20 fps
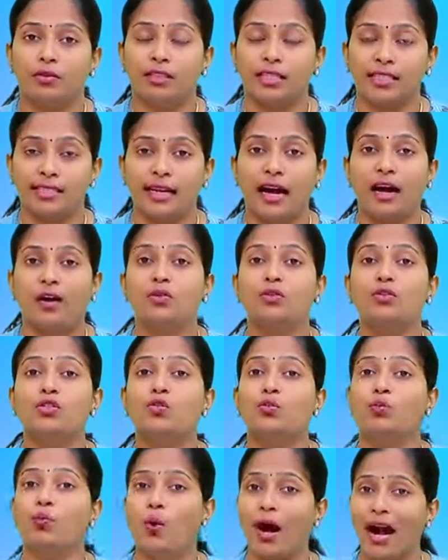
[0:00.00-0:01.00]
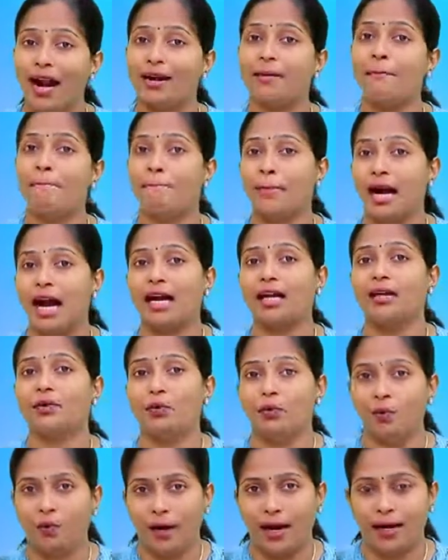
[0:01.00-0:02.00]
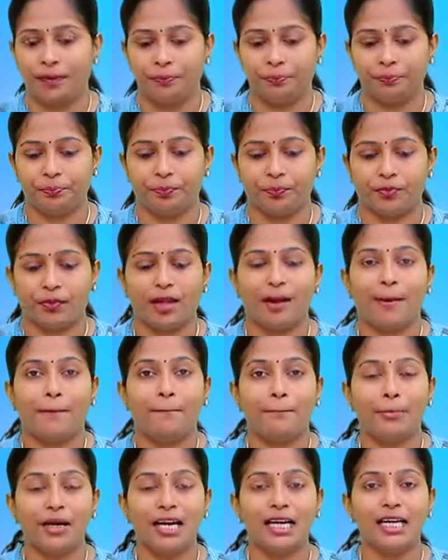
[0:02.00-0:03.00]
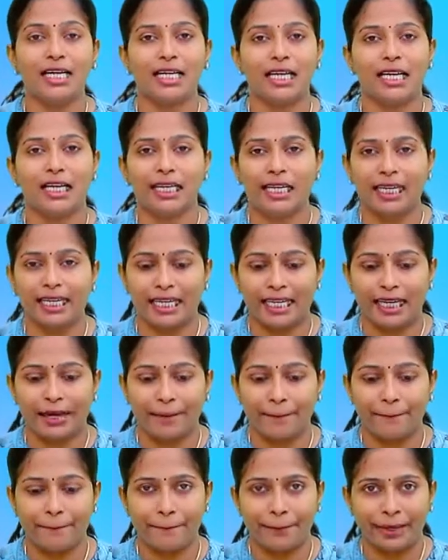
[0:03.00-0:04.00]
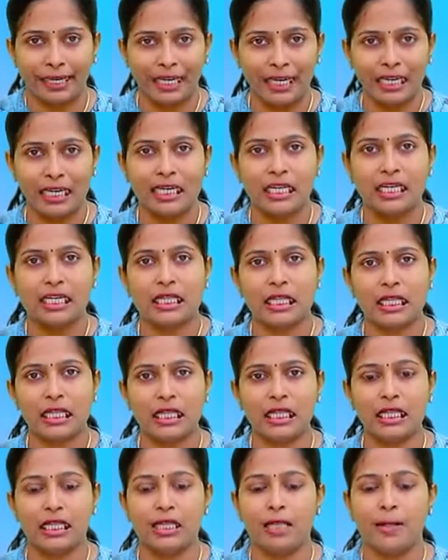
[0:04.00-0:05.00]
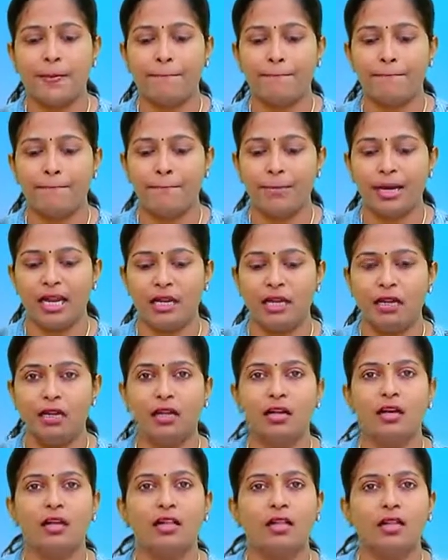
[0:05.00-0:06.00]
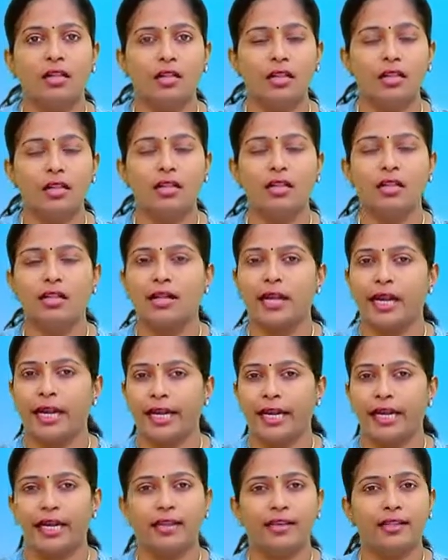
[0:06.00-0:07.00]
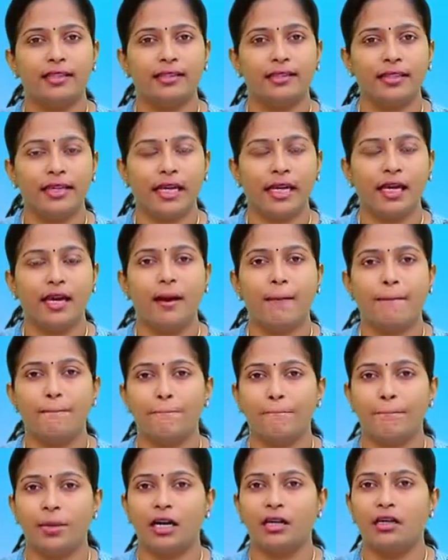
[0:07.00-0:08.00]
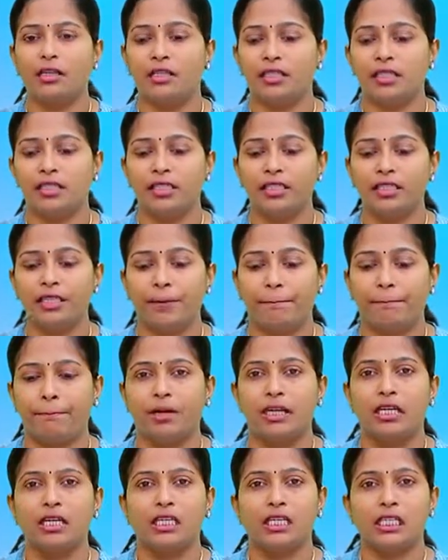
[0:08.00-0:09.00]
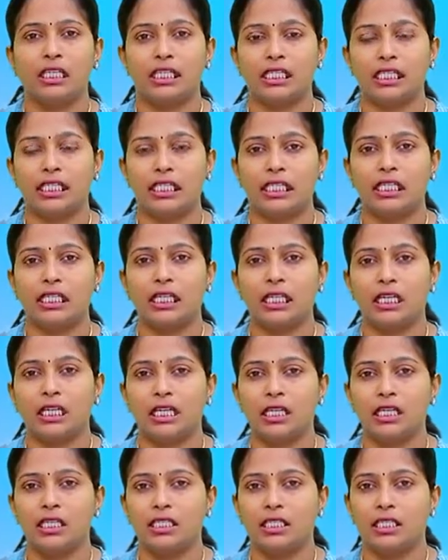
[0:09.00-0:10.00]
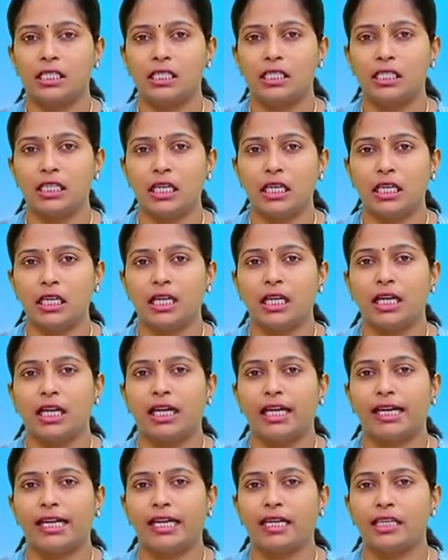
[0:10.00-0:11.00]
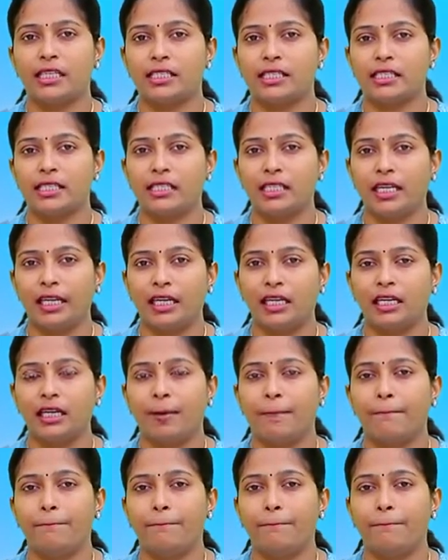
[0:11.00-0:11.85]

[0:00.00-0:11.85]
the sounds one by one. P, e, p, n, pin, n, e, ni, p, nip, s, n, sn, e, snip,